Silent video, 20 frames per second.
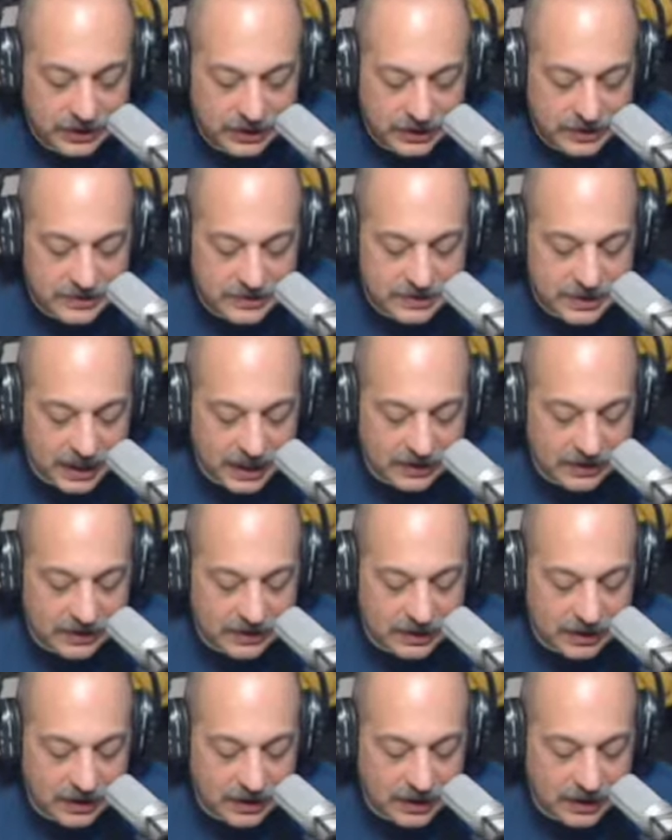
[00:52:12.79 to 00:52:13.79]
He's got
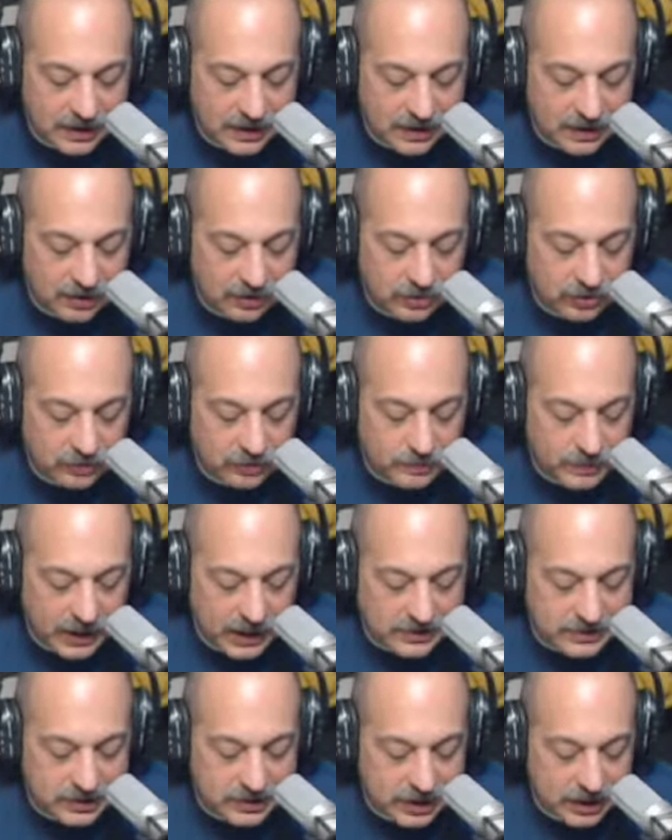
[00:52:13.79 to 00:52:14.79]
a good
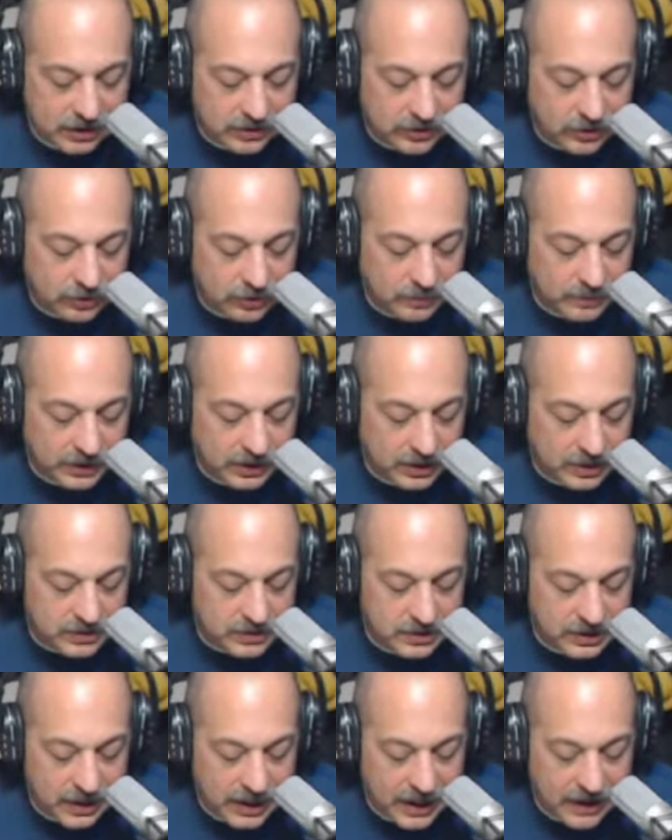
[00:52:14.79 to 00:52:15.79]
boxing IQ, but he
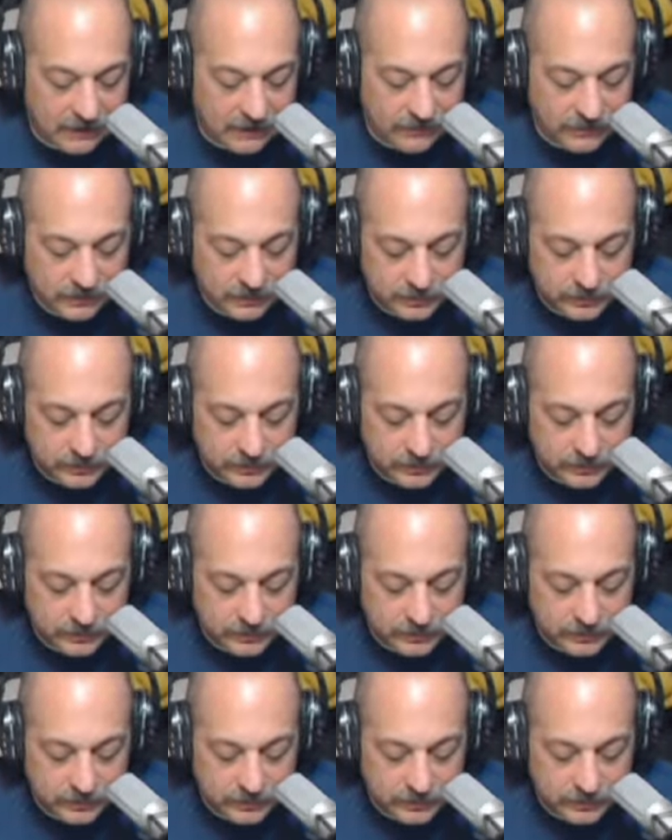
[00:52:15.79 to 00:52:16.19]
doesn't have